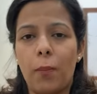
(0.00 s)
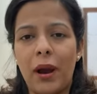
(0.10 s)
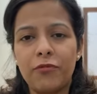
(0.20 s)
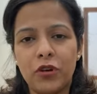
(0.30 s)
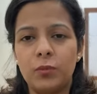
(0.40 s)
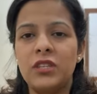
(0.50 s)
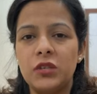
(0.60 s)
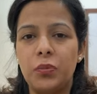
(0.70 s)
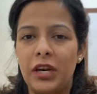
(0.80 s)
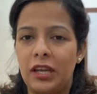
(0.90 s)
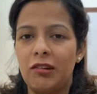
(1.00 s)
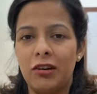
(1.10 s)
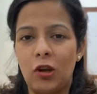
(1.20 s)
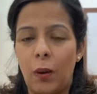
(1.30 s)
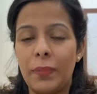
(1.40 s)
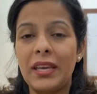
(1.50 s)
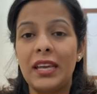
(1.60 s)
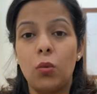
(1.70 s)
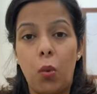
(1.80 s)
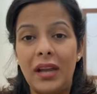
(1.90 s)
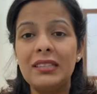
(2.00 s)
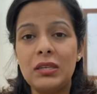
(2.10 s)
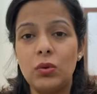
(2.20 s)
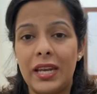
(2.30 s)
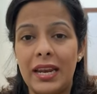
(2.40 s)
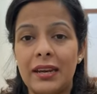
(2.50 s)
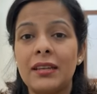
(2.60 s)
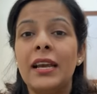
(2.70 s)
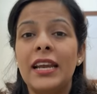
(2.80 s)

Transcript: up from this particular topic, and once you nail it,